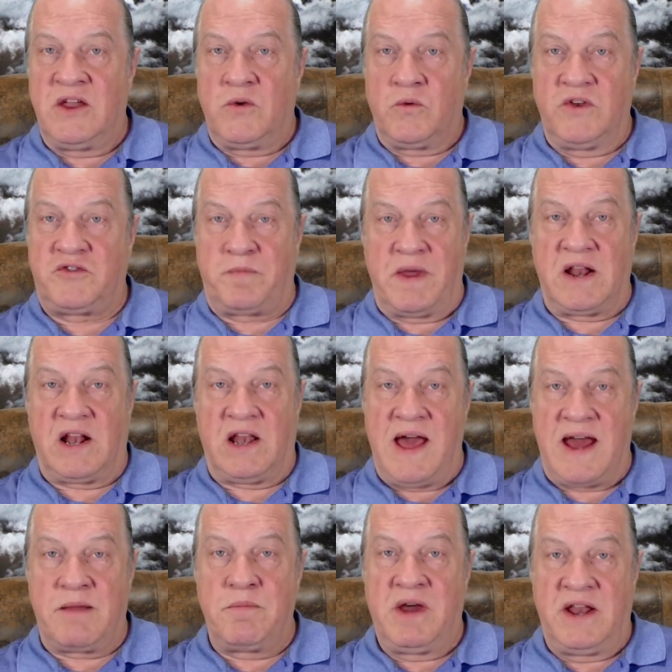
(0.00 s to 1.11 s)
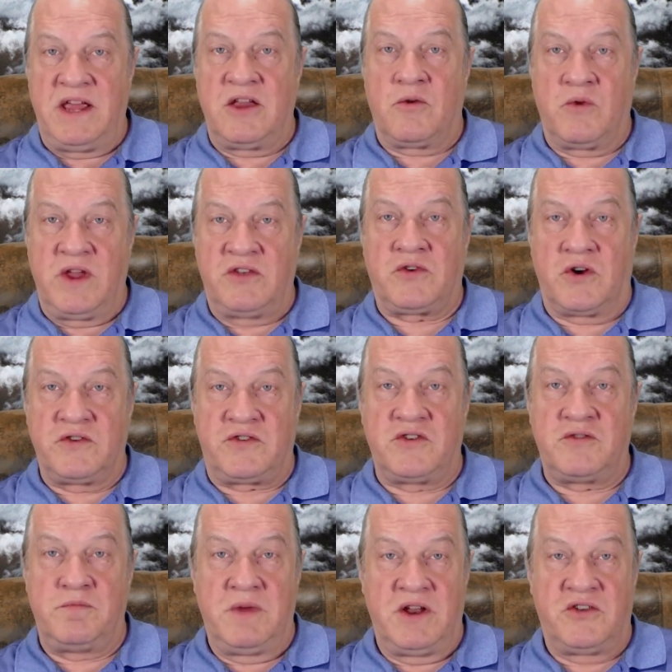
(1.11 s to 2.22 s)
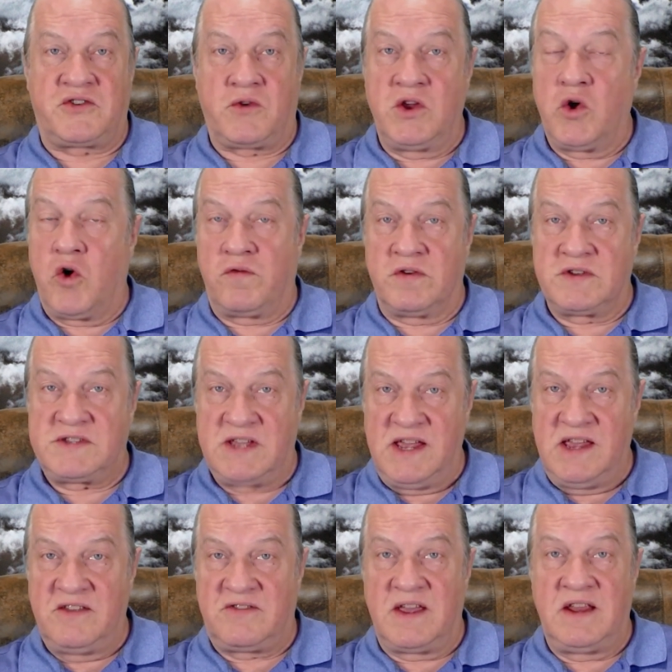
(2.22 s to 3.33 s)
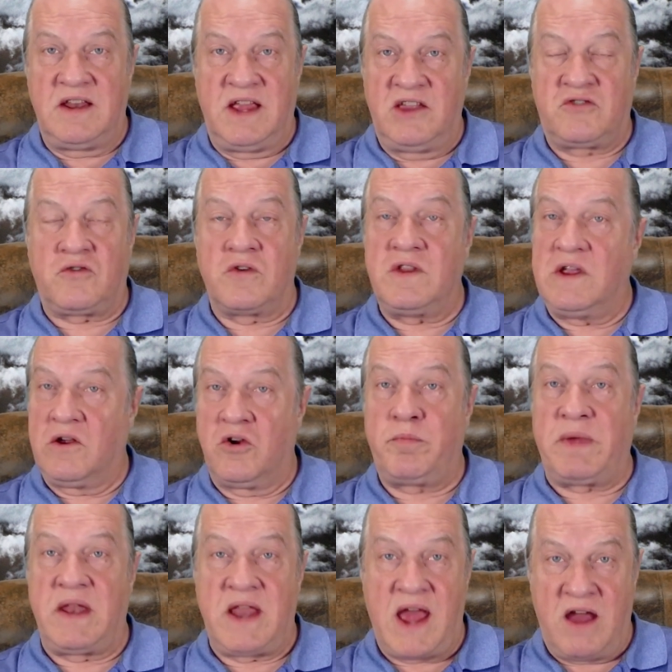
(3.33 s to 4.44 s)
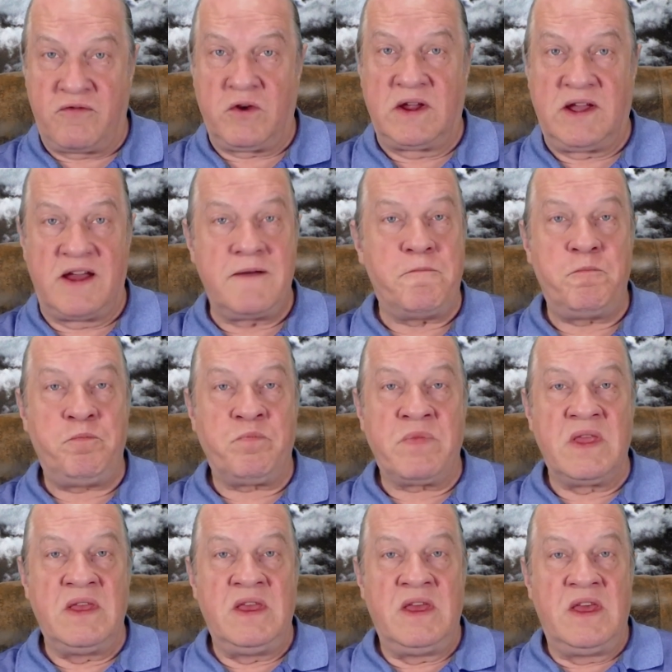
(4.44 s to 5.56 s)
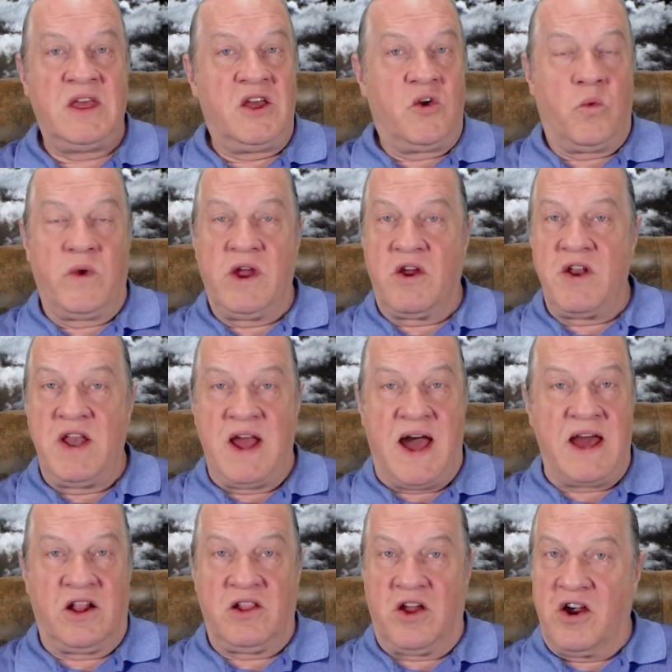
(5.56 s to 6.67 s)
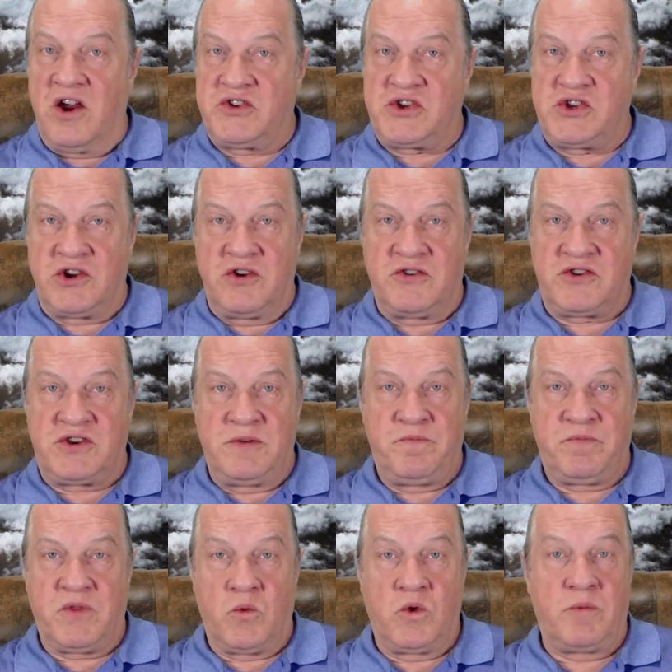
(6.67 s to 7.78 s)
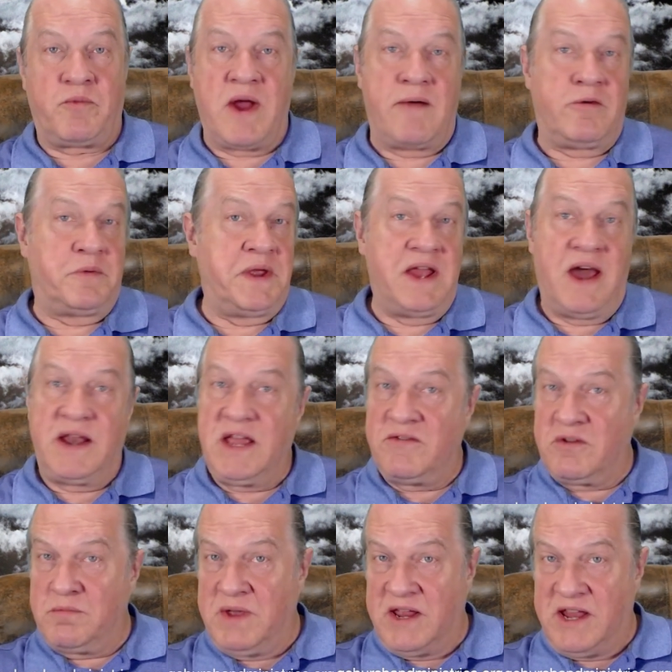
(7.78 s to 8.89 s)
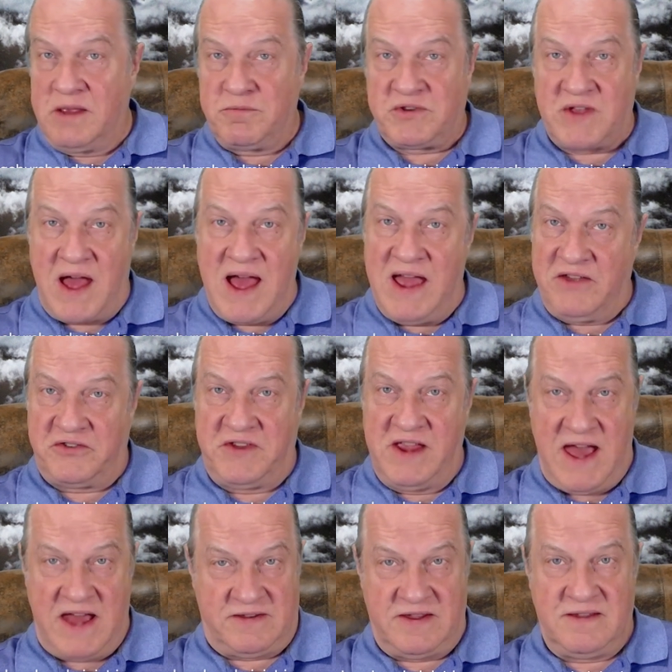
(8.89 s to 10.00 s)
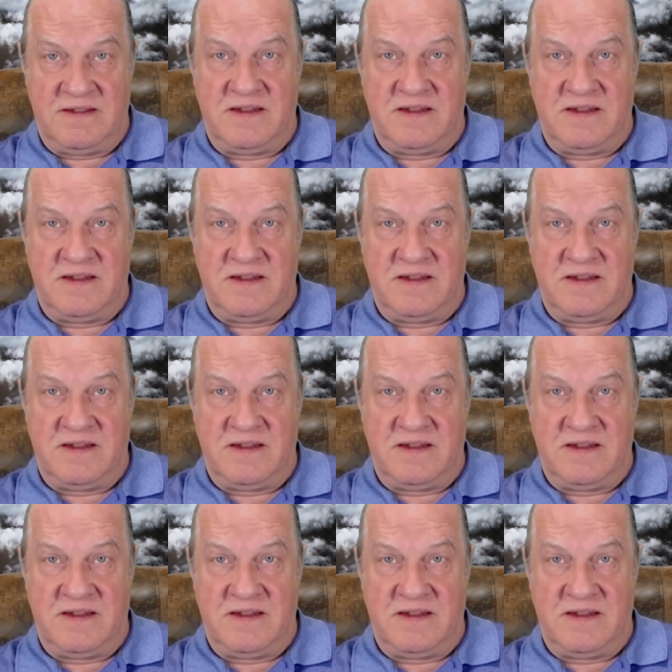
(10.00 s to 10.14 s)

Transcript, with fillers: We've spent a lot of money and resources ministering overseas in Eastern Europe and Africa. We are not a large church. We're probably not even medium sized yet.